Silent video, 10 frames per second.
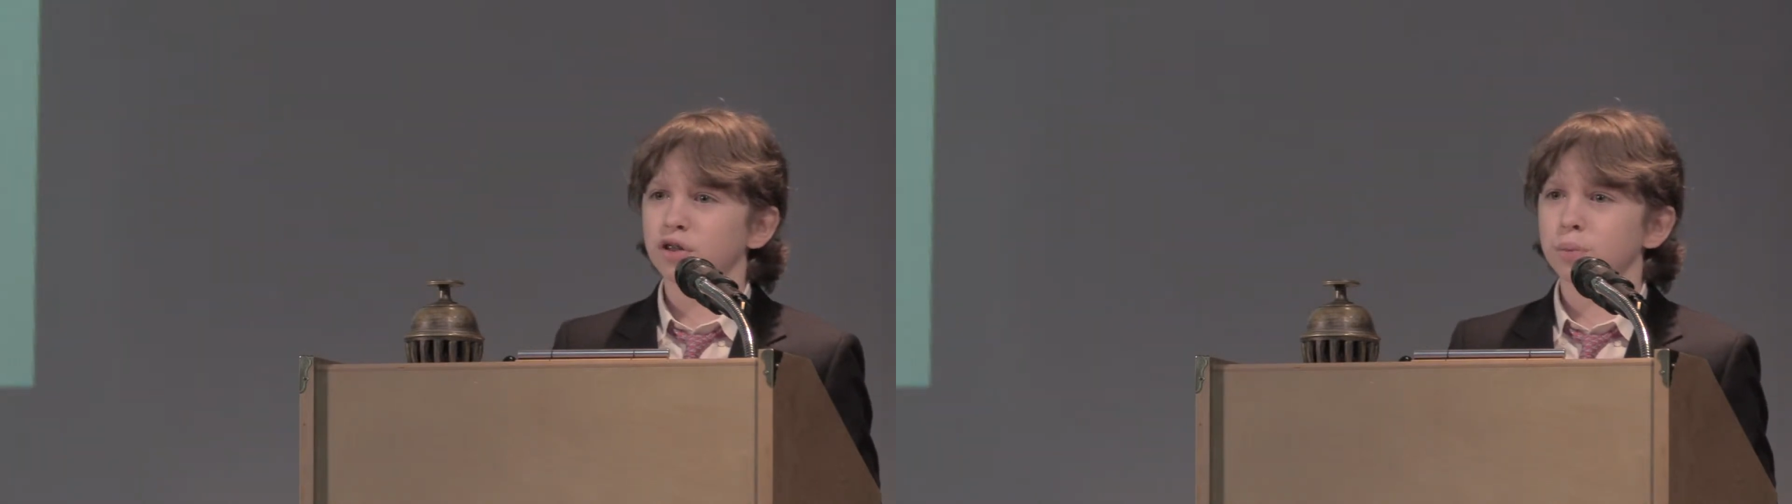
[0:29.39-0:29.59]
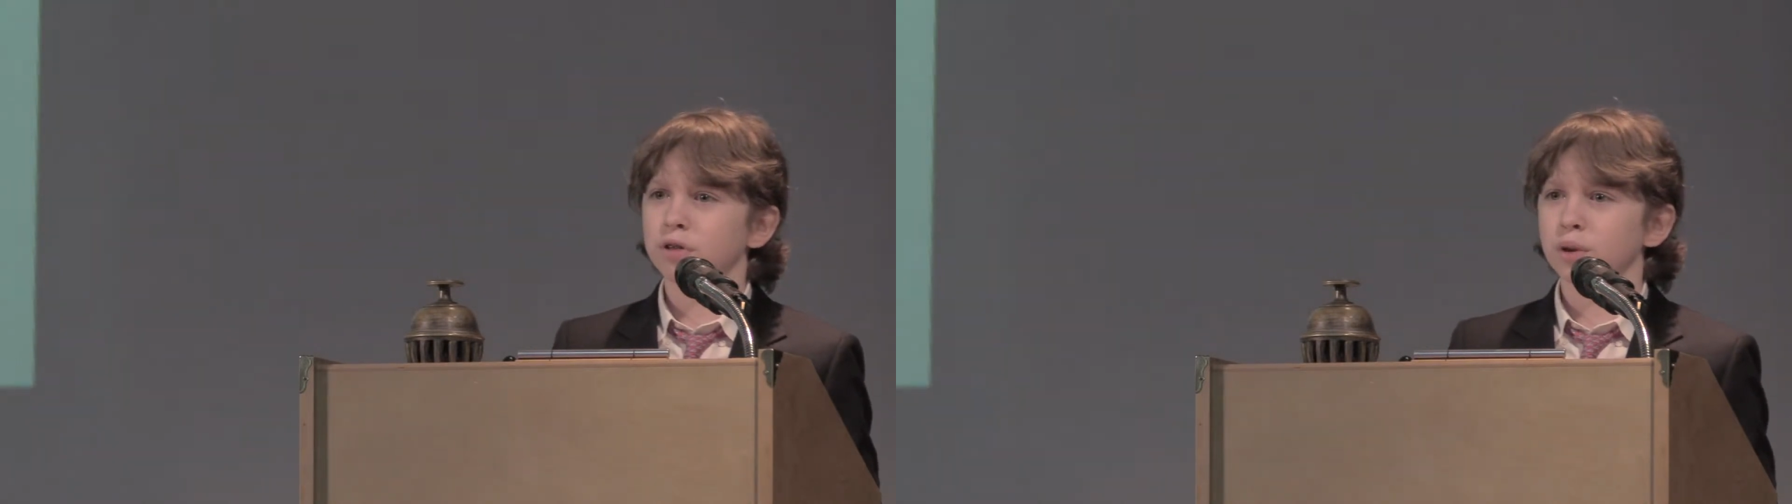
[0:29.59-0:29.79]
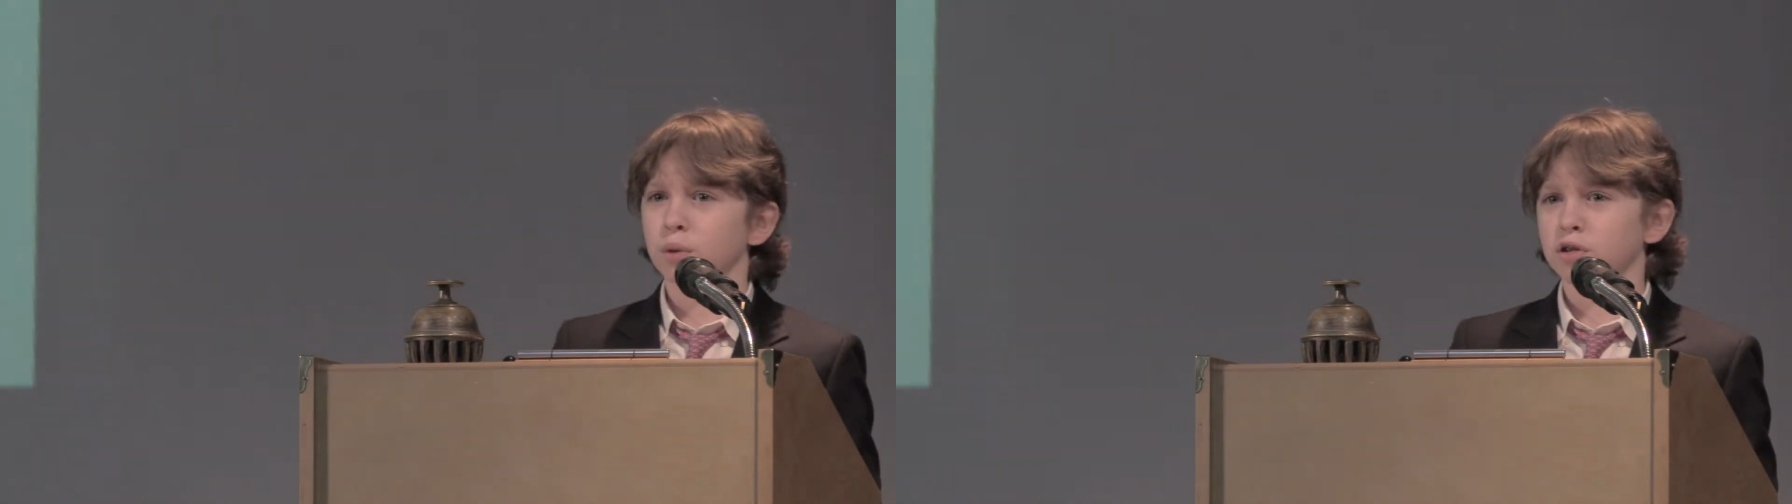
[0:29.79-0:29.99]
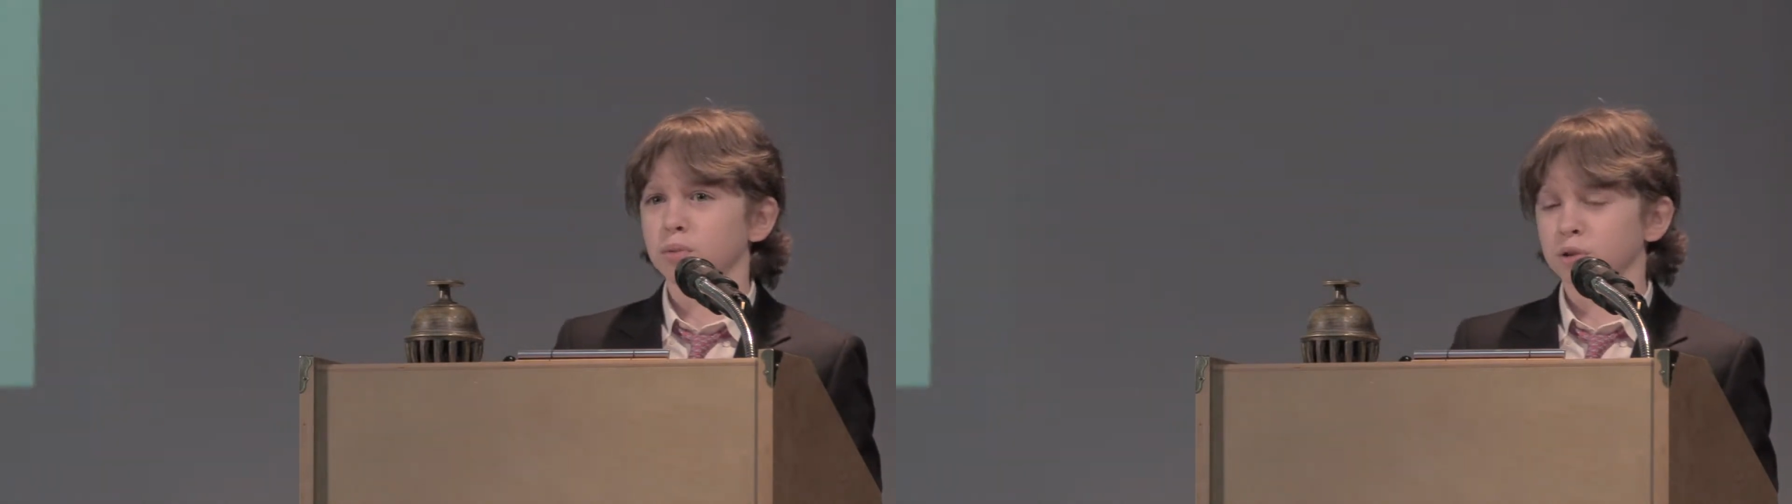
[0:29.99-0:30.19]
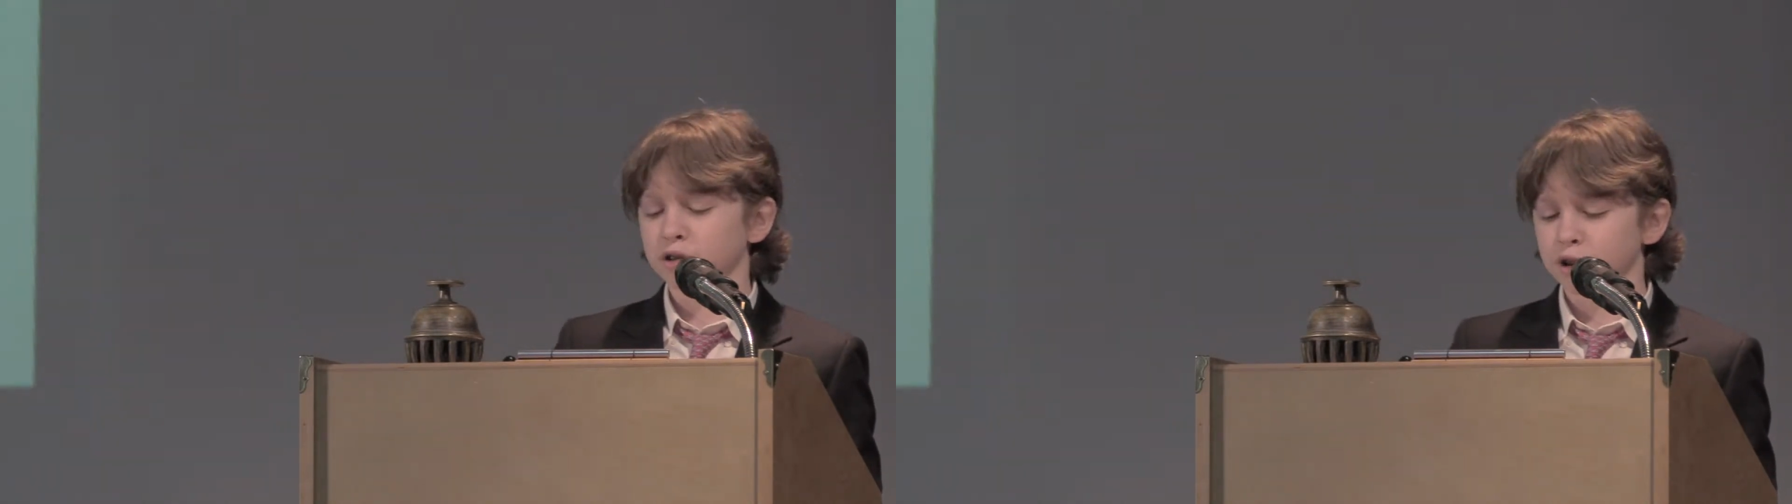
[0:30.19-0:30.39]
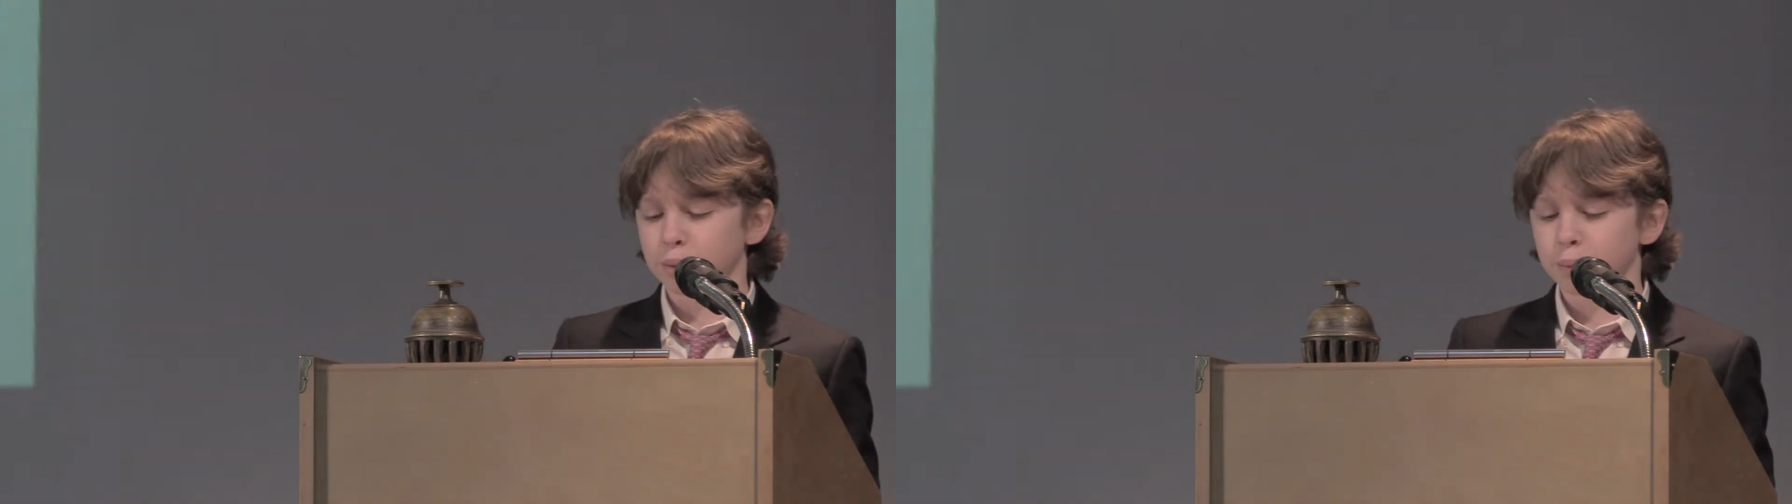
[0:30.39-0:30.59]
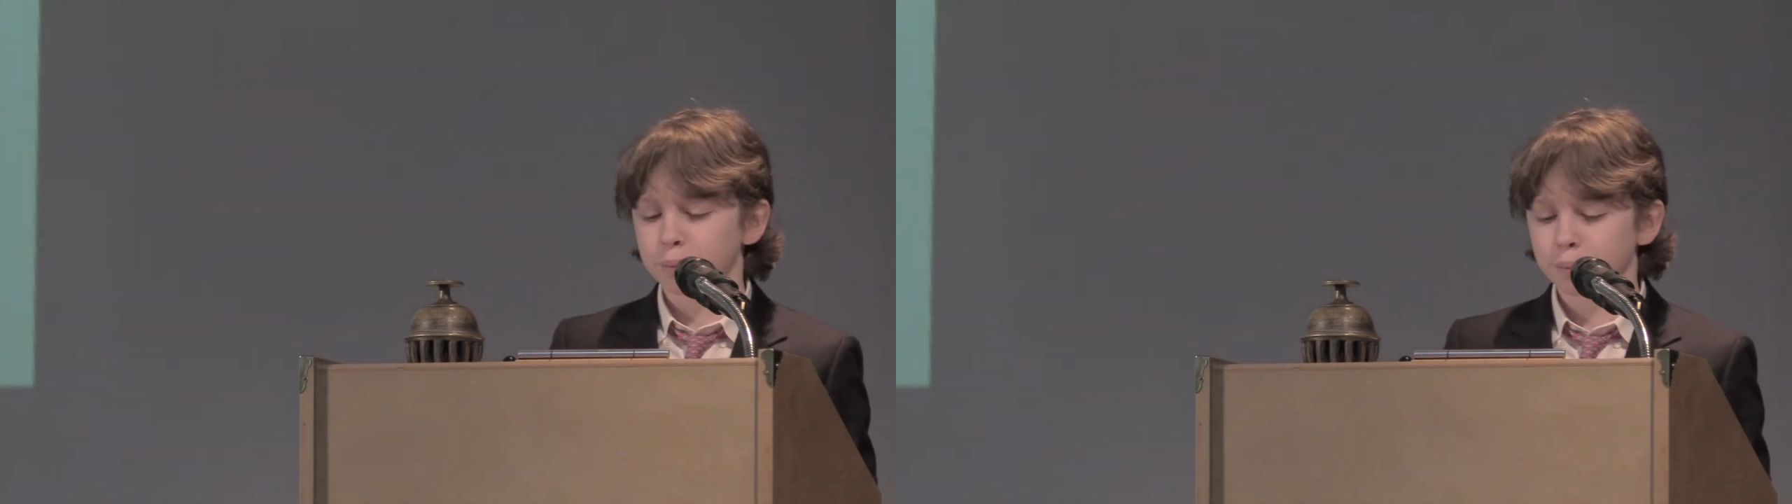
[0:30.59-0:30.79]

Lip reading: troops in World War II.